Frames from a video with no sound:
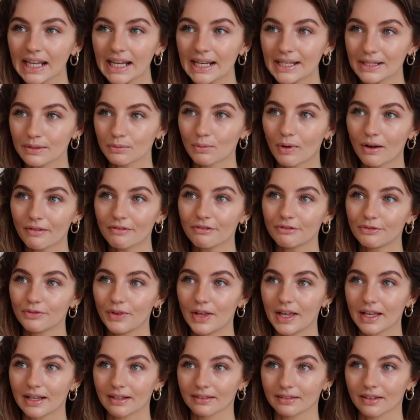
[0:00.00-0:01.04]
It's one
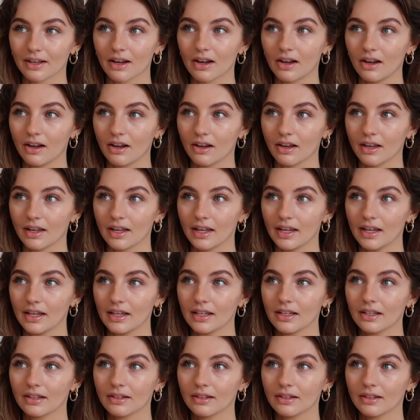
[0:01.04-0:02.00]
thing that I